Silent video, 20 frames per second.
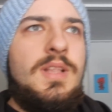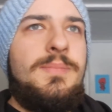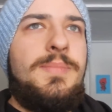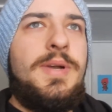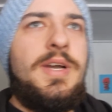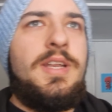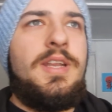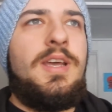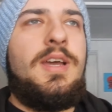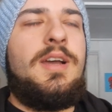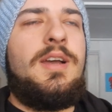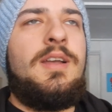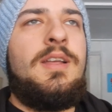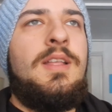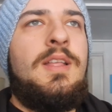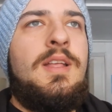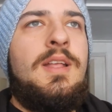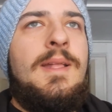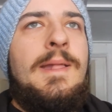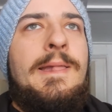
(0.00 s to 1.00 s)
but uh,
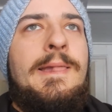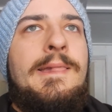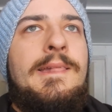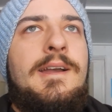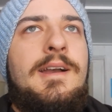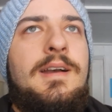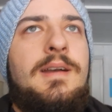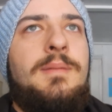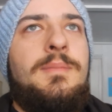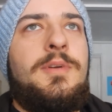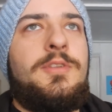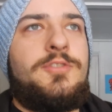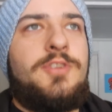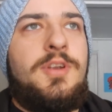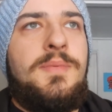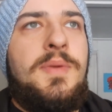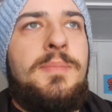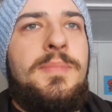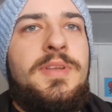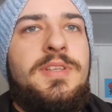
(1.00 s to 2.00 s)
um, I'll
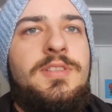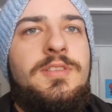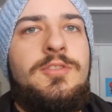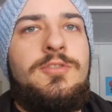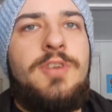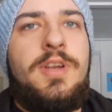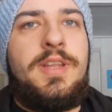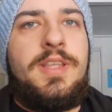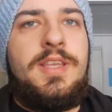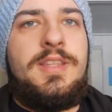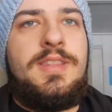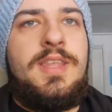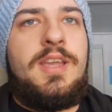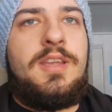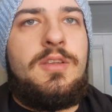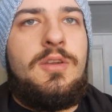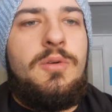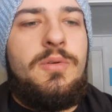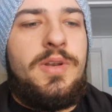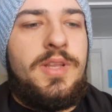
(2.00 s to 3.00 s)
try my best to try to get
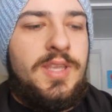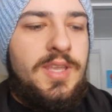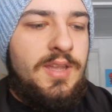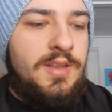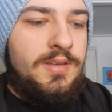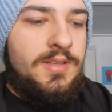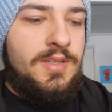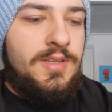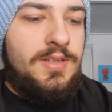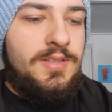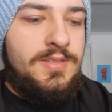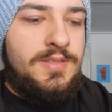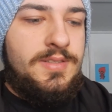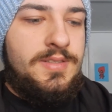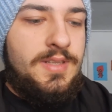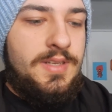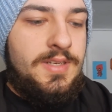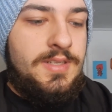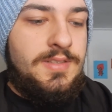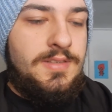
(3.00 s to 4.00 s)
that going again
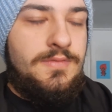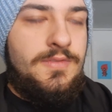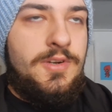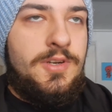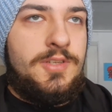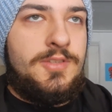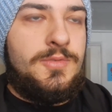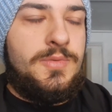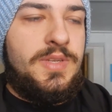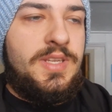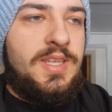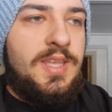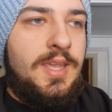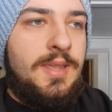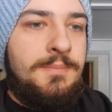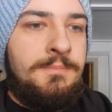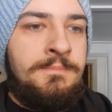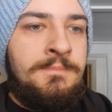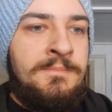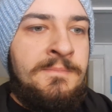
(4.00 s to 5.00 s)
because it is a very sweet
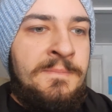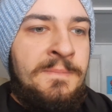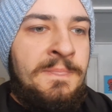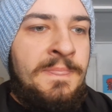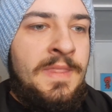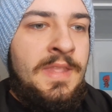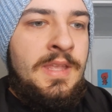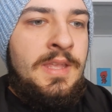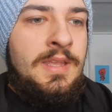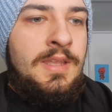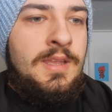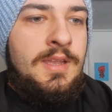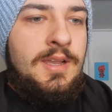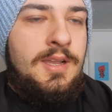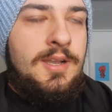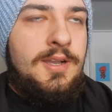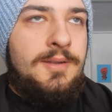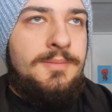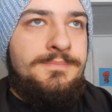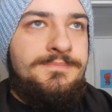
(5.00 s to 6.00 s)
game.
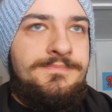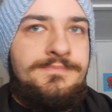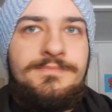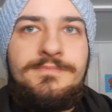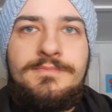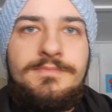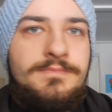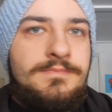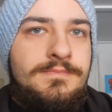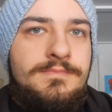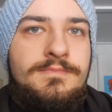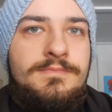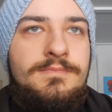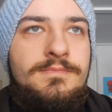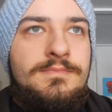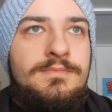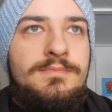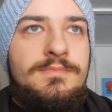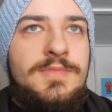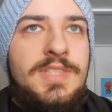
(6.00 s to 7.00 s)
Um,
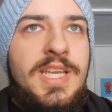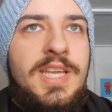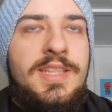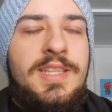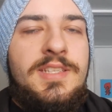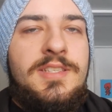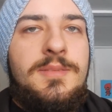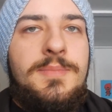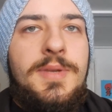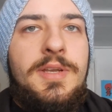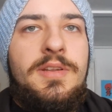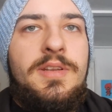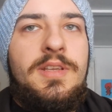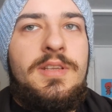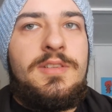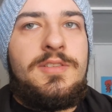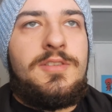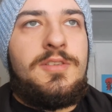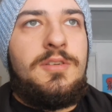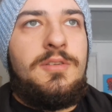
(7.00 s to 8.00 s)
yeah, and that's about
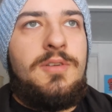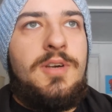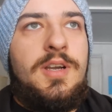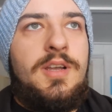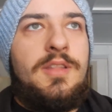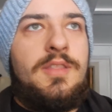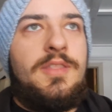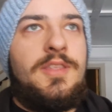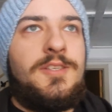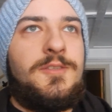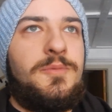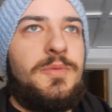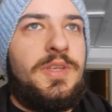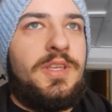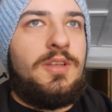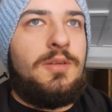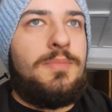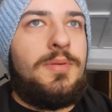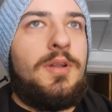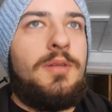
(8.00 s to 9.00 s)
it. So uh, this
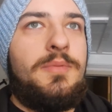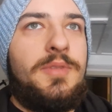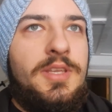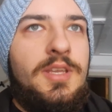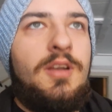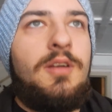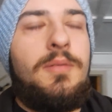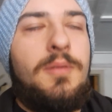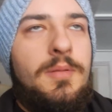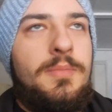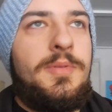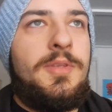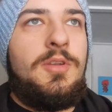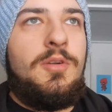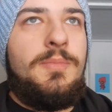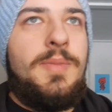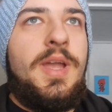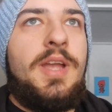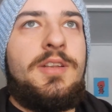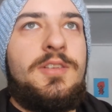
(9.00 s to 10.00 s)
week I'll probably I'll probably
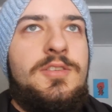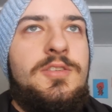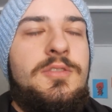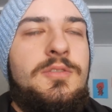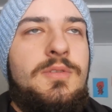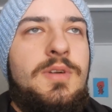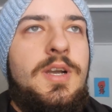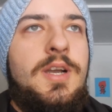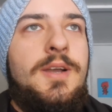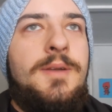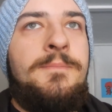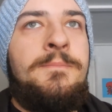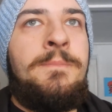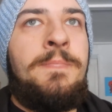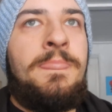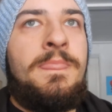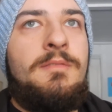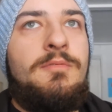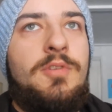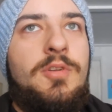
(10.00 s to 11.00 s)
go back to uh,
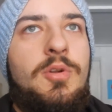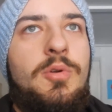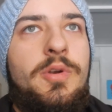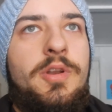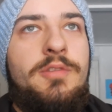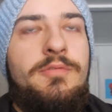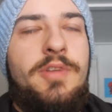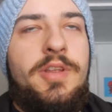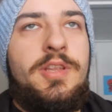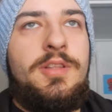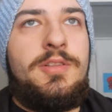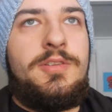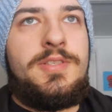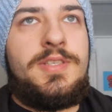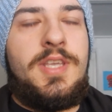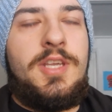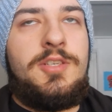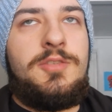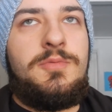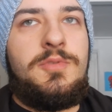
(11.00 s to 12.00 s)
recording regular
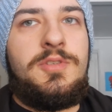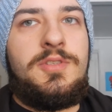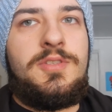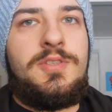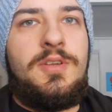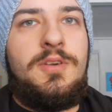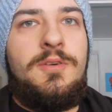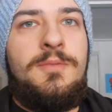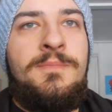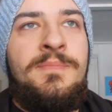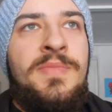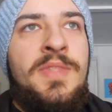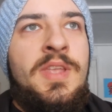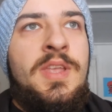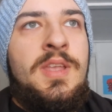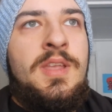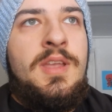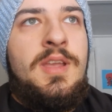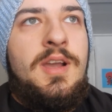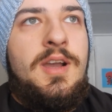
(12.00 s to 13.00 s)
schedule. So
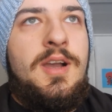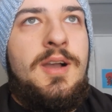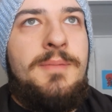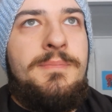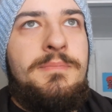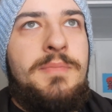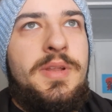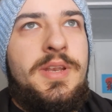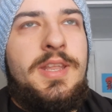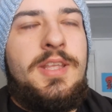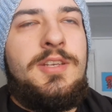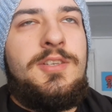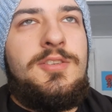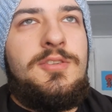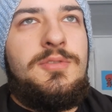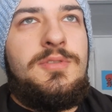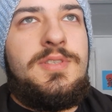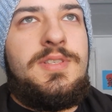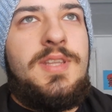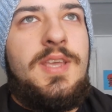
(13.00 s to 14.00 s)
um, Monday and
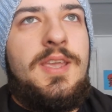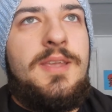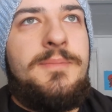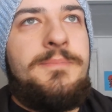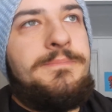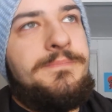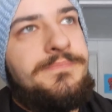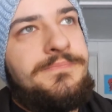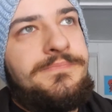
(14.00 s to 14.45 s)
Tuesday